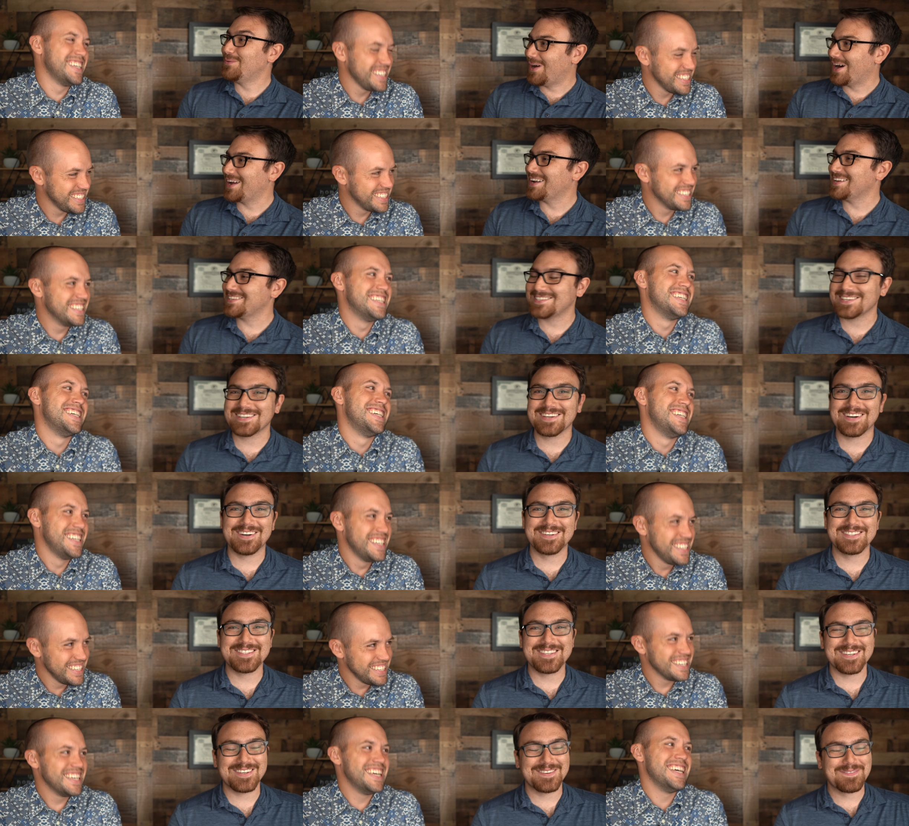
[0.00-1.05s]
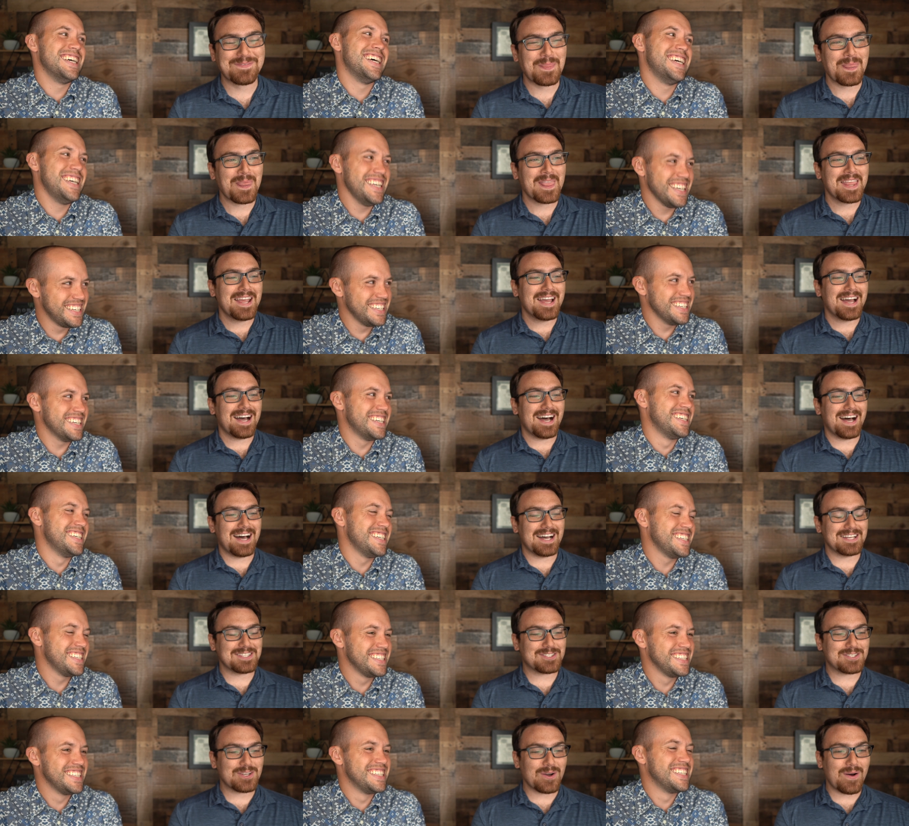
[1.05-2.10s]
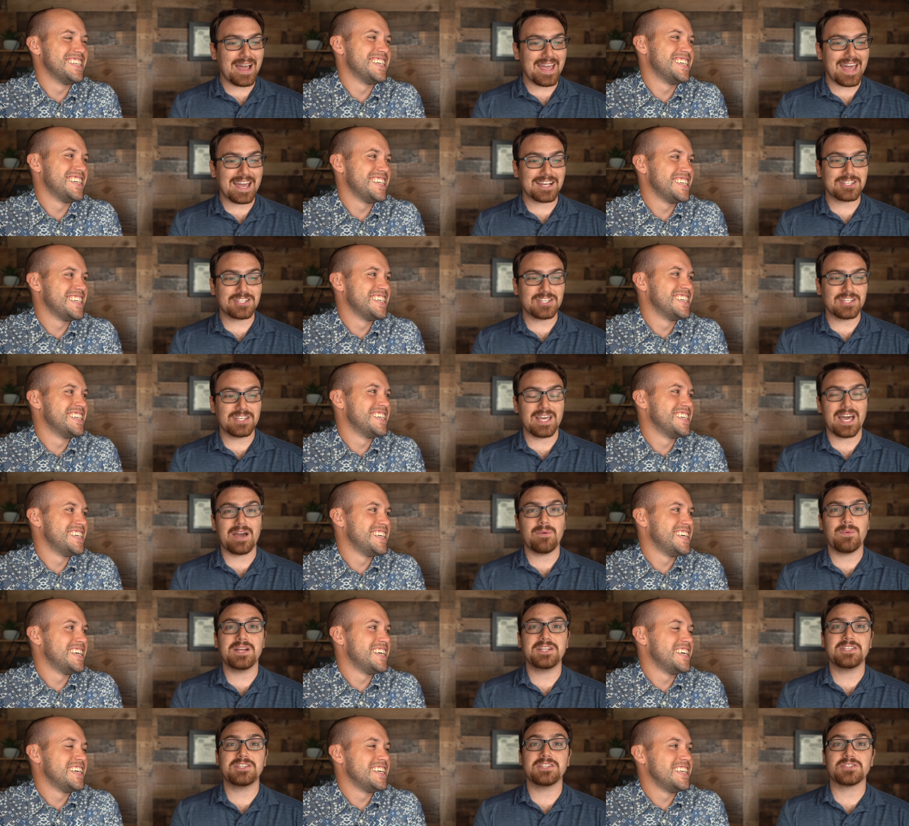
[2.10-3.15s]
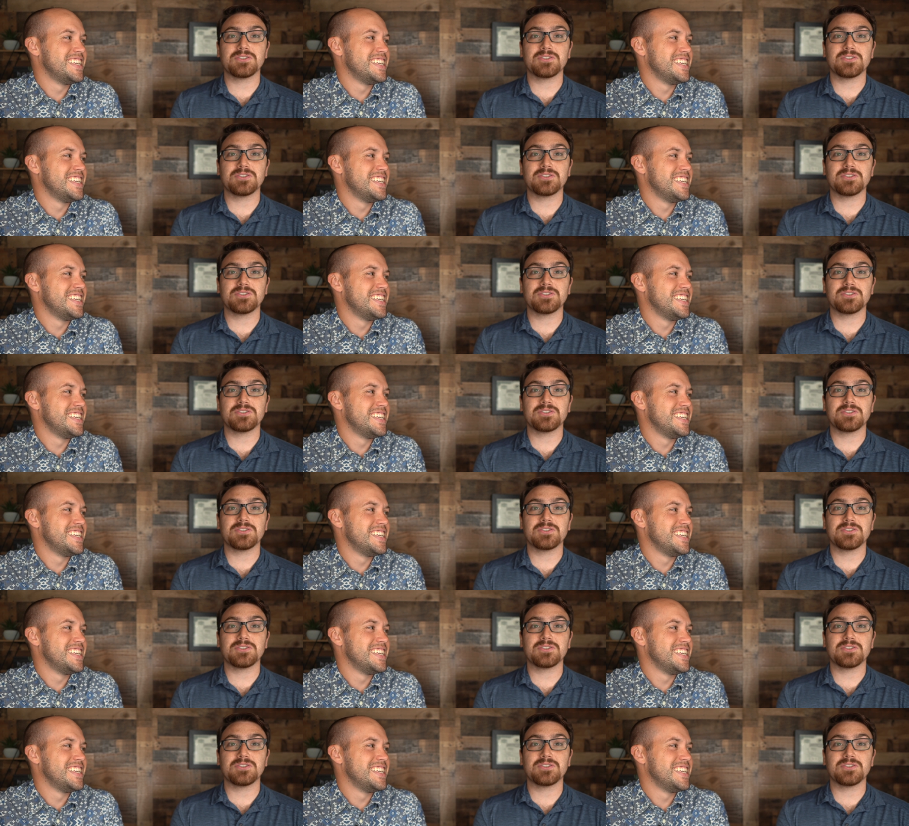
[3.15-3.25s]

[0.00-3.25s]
Speaker 1: wanted to go to. Uh, so I actually I went to